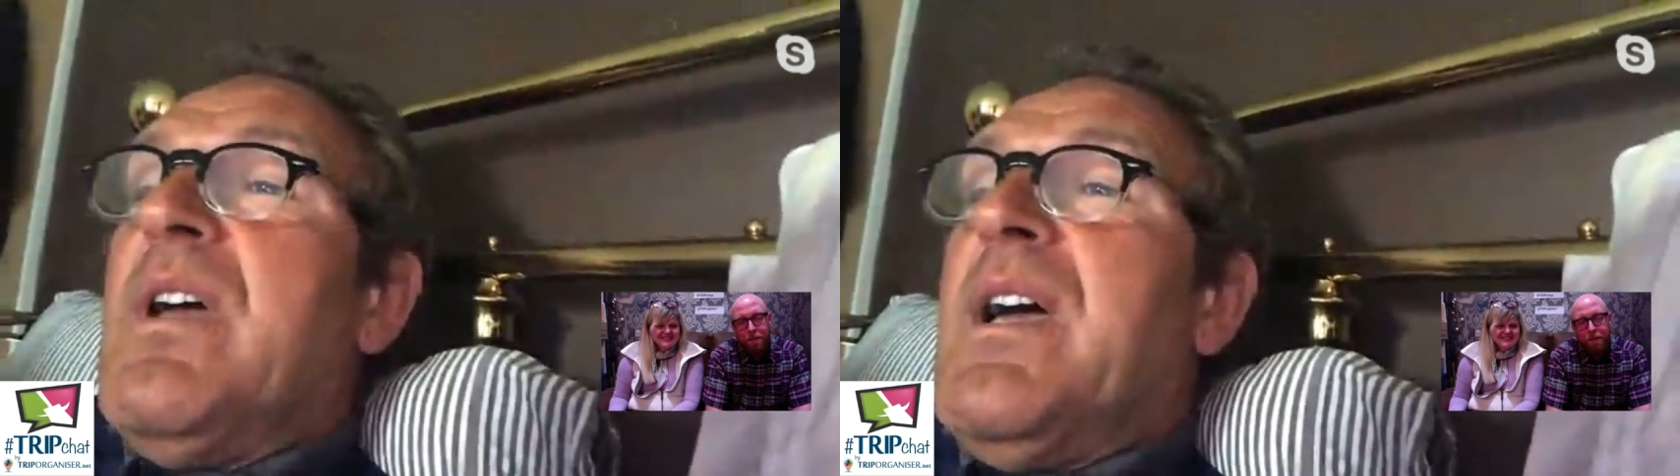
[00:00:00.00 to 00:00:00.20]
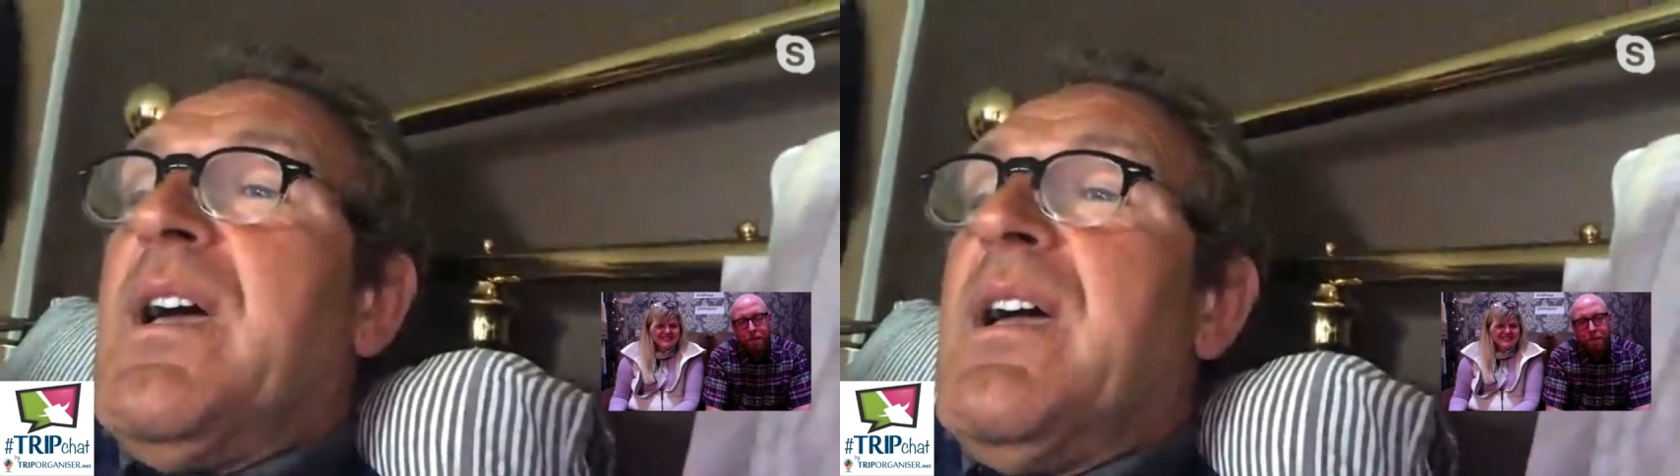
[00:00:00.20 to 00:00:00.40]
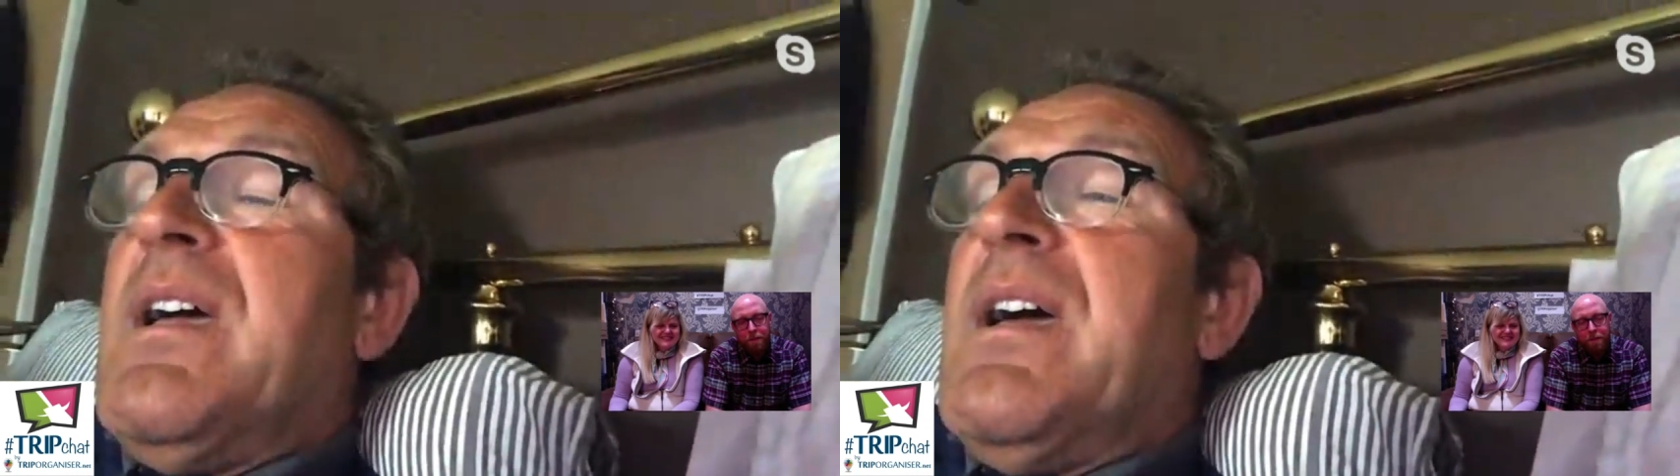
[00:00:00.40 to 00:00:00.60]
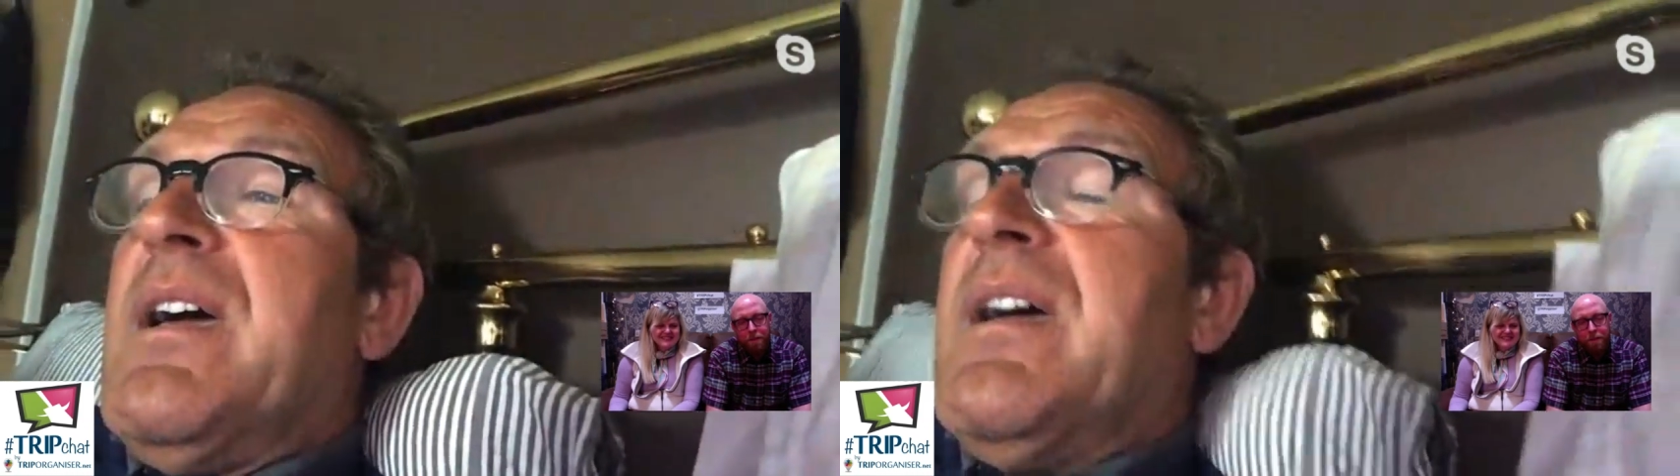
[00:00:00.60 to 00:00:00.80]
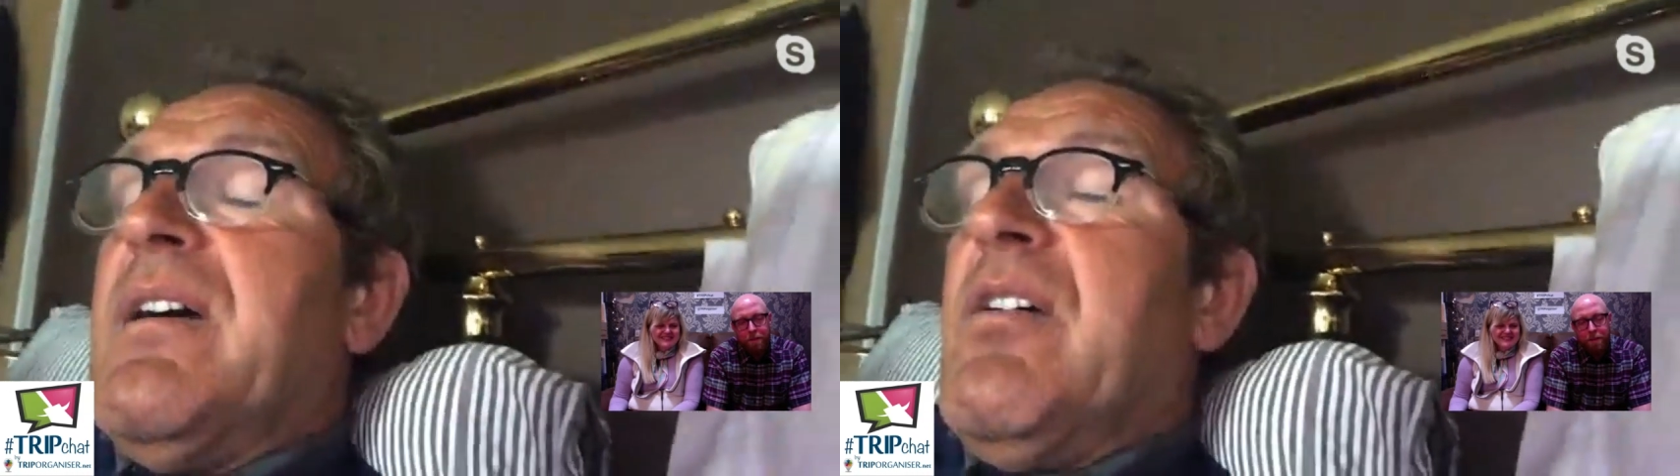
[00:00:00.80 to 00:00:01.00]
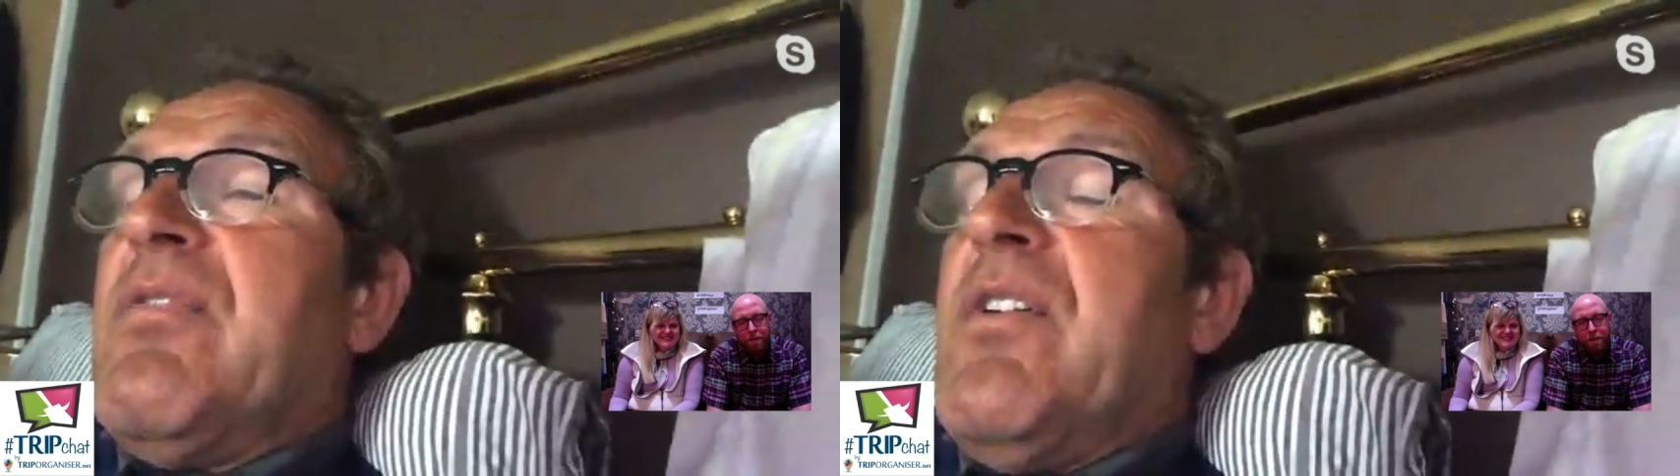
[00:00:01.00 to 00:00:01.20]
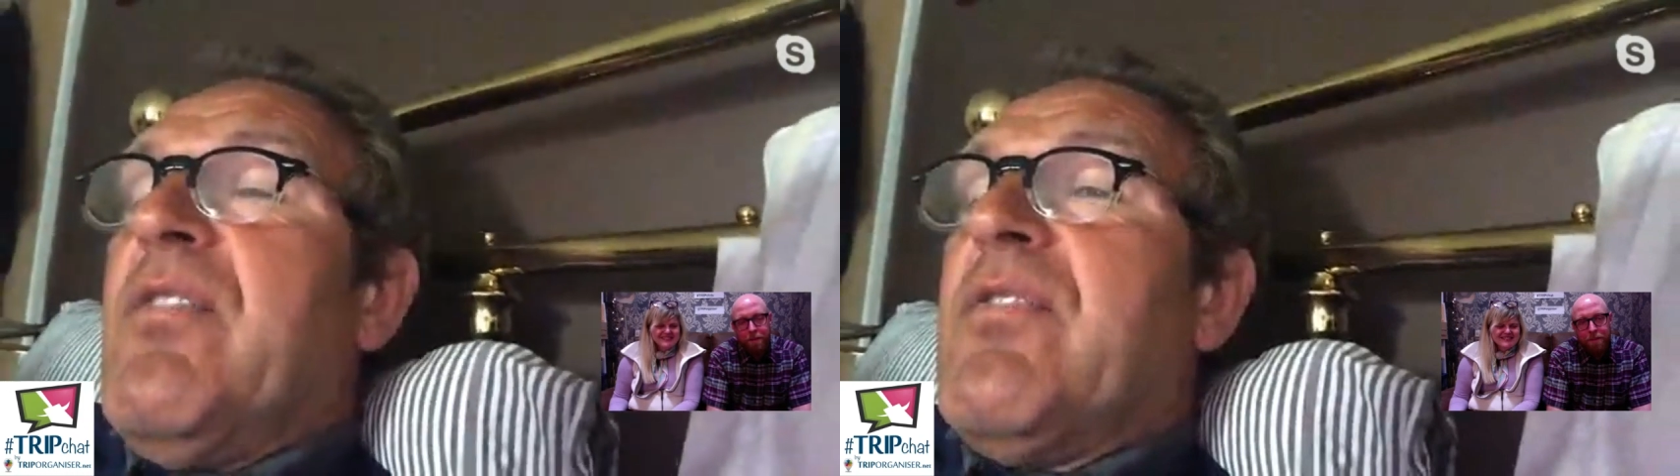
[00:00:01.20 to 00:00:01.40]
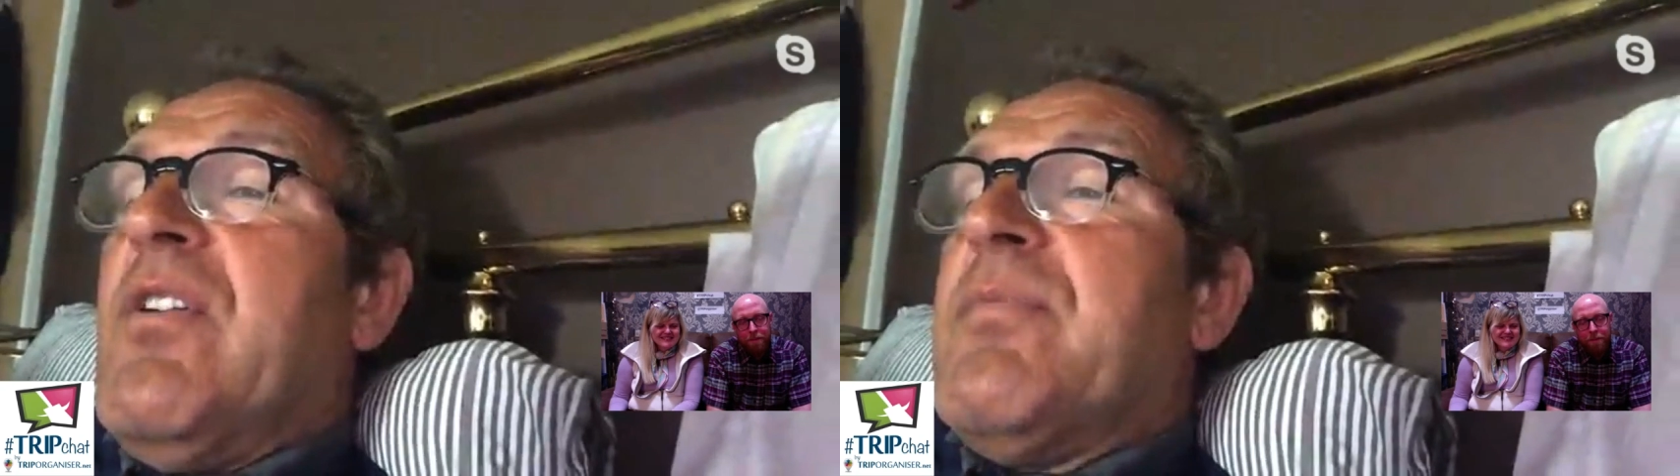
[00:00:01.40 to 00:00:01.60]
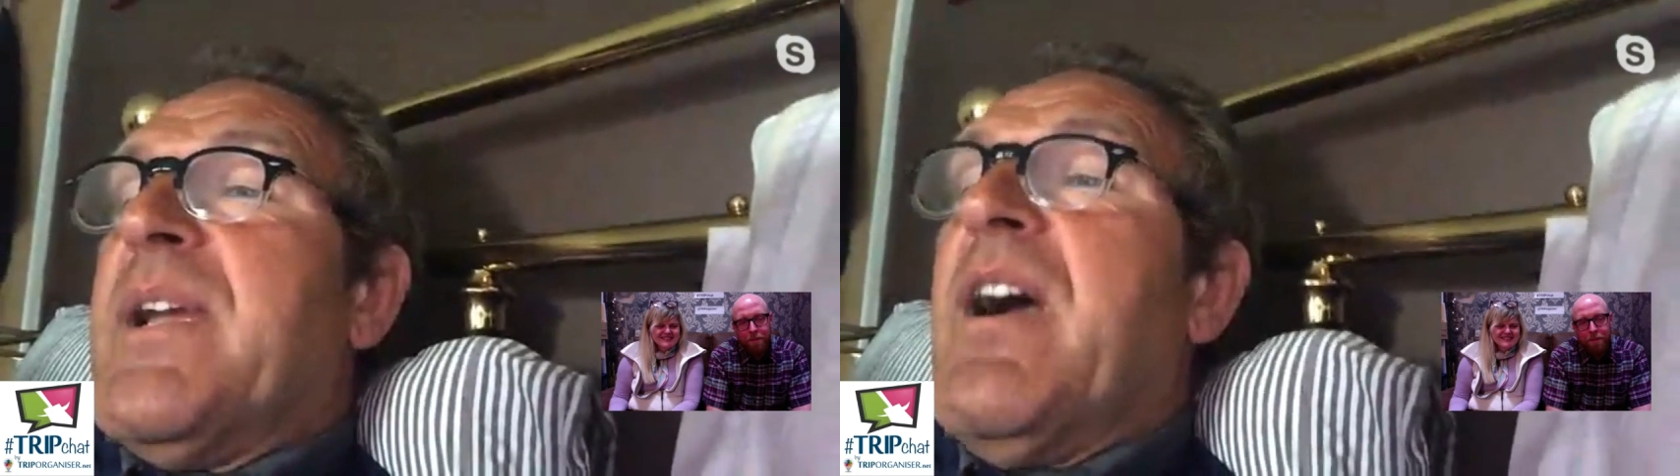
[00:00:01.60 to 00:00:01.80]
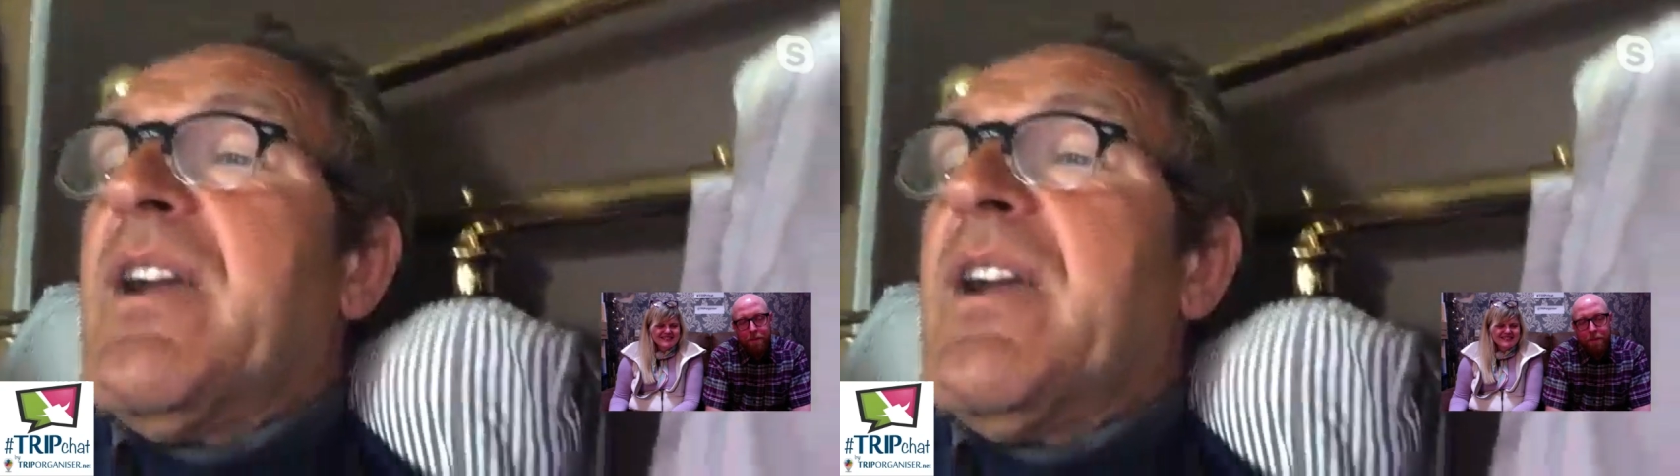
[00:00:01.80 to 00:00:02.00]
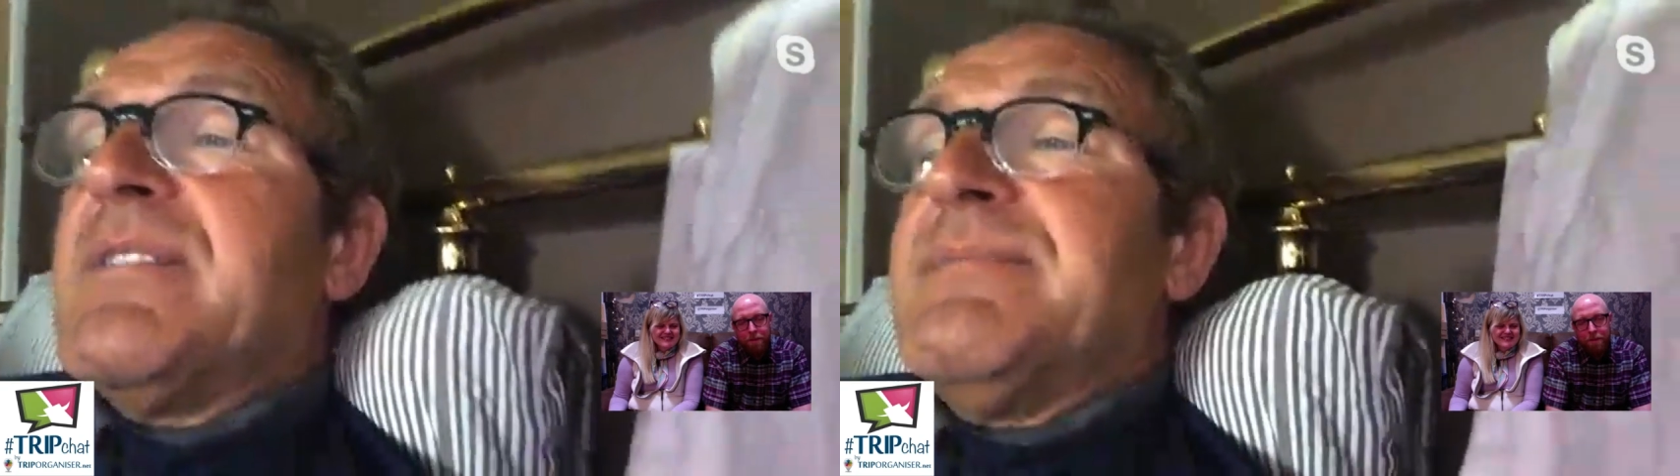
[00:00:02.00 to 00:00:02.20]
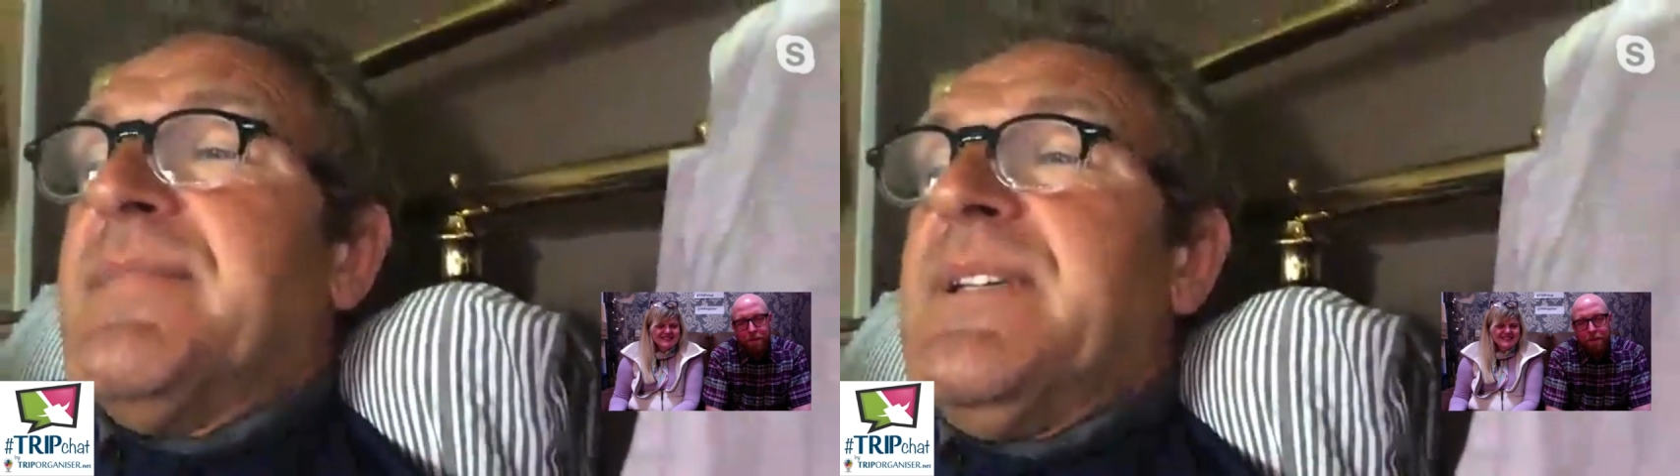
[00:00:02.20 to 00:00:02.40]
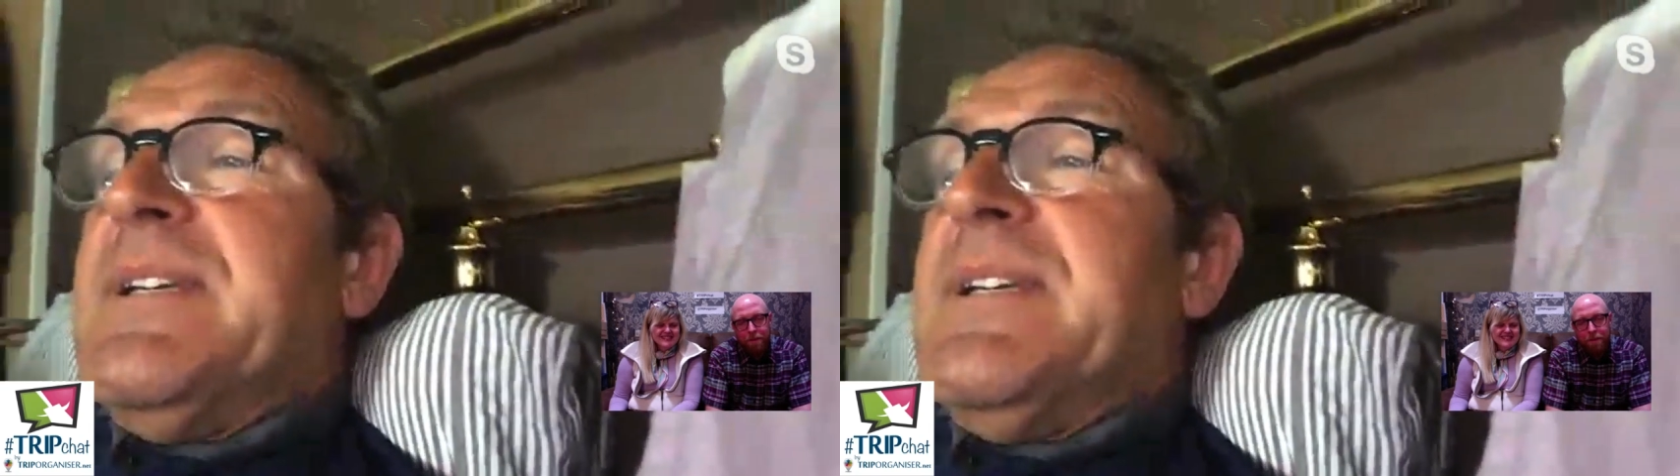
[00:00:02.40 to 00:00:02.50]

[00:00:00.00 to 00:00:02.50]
off my garden.